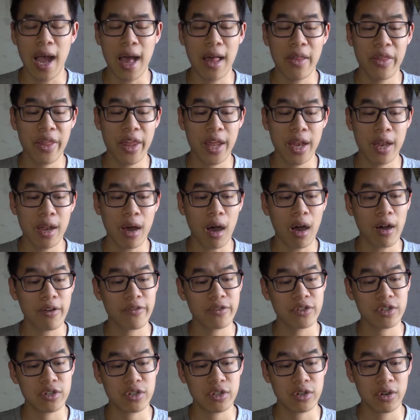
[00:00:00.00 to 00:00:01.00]
And then
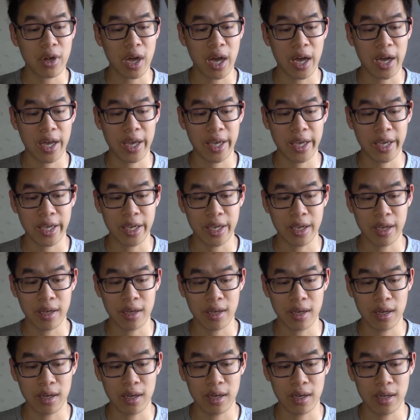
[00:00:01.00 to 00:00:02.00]
after
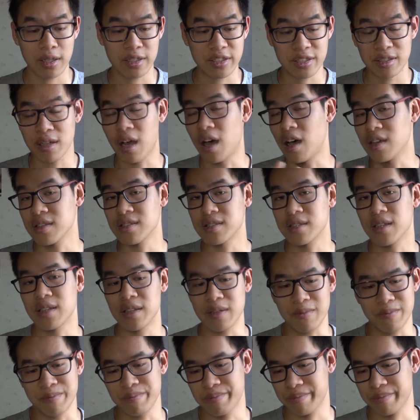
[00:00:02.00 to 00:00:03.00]
I just asked the